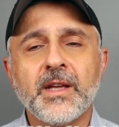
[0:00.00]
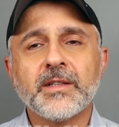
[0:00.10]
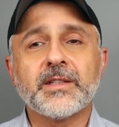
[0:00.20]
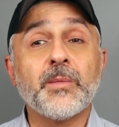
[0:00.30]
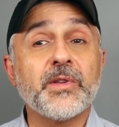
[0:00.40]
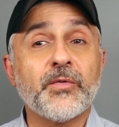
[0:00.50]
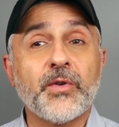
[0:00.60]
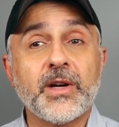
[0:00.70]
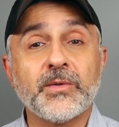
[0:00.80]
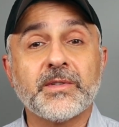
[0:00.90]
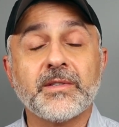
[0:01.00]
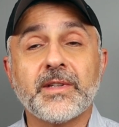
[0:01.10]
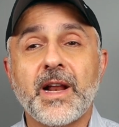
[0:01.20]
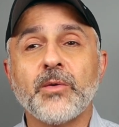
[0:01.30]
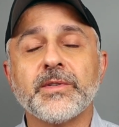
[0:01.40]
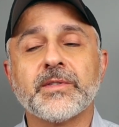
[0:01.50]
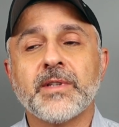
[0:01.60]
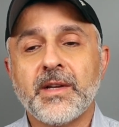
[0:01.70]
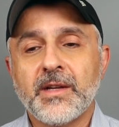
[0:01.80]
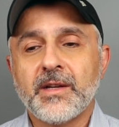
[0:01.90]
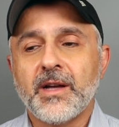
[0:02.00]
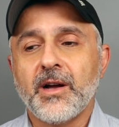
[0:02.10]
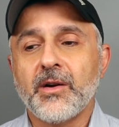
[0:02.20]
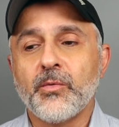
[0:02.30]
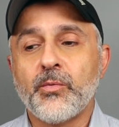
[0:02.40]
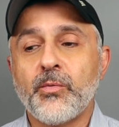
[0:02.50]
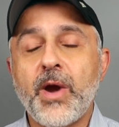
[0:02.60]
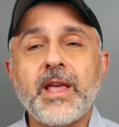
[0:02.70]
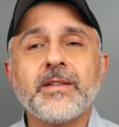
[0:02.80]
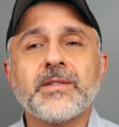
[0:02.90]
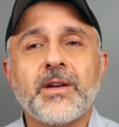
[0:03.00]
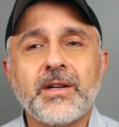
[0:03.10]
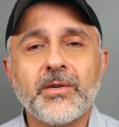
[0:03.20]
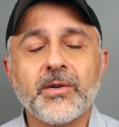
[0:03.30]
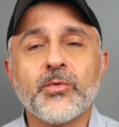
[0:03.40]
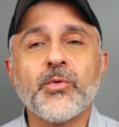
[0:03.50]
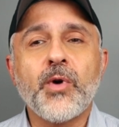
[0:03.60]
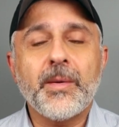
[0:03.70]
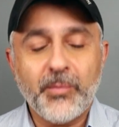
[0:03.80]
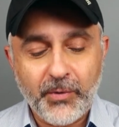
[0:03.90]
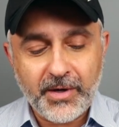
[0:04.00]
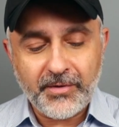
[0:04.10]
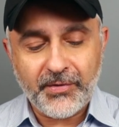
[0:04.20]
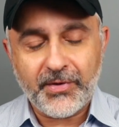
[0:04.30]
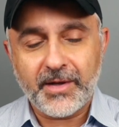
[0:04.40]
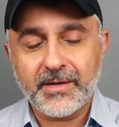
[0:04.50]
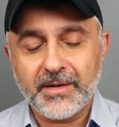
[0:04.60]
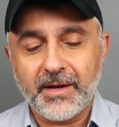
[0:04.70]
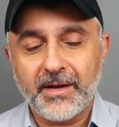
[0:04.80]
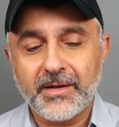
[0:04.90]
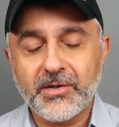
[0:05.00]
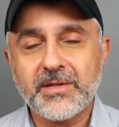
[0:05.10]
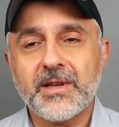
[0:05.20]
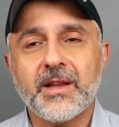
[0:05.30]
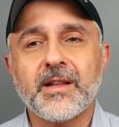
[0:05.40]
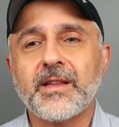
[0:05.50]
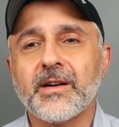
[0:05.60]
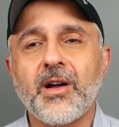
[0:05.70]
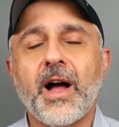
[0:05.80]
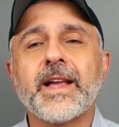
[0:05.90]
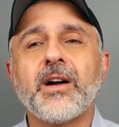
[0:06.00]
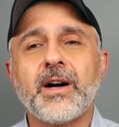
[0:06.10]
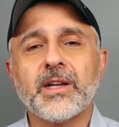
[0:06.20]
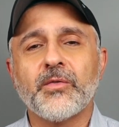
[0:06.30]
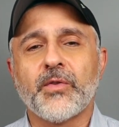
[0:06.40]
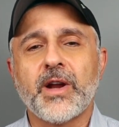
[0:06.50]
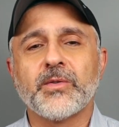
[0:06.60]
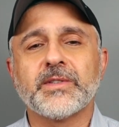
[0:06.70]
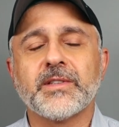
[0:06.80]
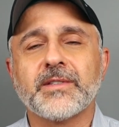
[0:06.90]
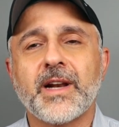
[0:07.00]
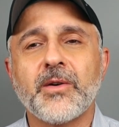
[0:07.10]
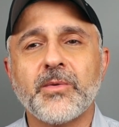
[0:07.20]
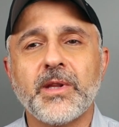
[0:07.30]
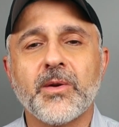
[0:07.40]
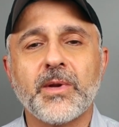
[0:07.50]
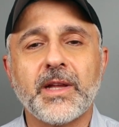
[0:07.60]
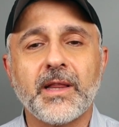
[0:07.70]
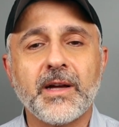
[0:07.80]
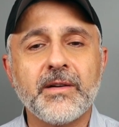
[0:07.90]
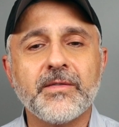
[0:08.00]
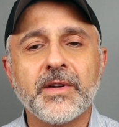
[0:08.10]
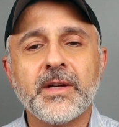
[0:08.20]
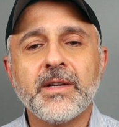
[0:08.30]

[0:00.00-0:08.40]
Some of the fragrances that I was uh, raised on or grew up with, and uh, just the iconic fragrances that I really, really love.